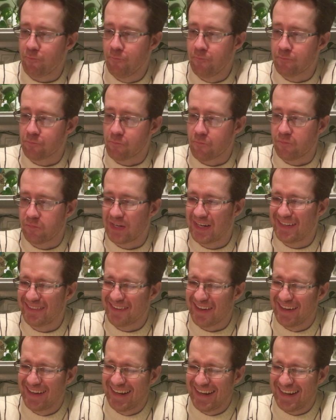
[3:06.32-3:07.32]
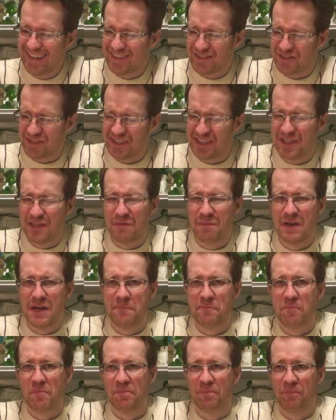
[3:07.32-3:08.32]
And there's a little
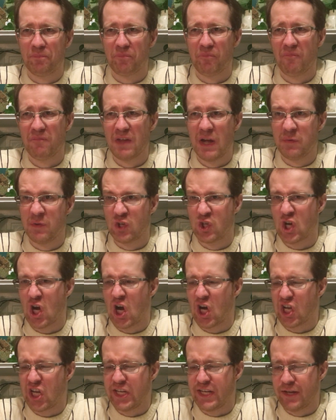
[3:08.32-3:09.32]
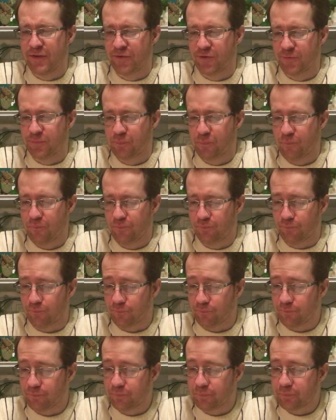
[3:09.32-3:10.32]
bit of a chalkiness
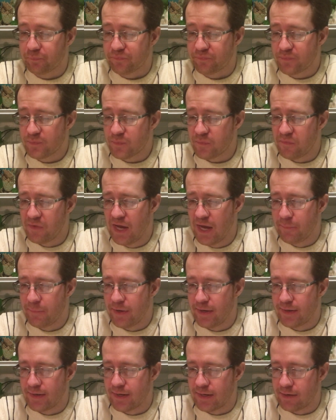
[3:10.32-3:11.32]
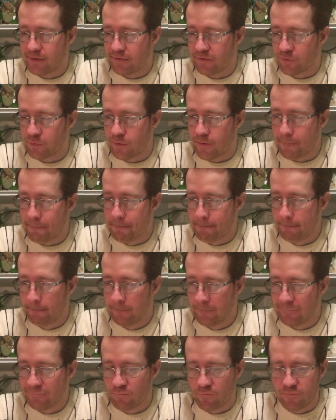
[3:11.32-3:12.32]
I'm getting out of this one,
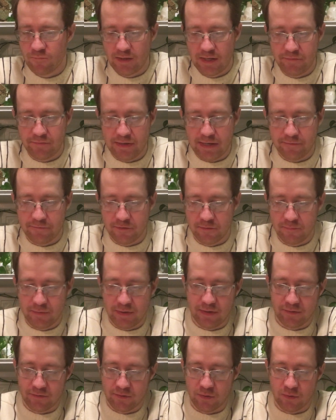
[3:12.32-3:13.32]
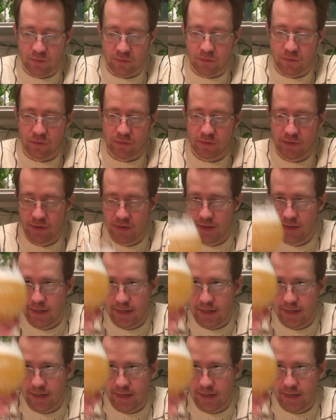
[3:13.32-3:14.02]
even after being so old.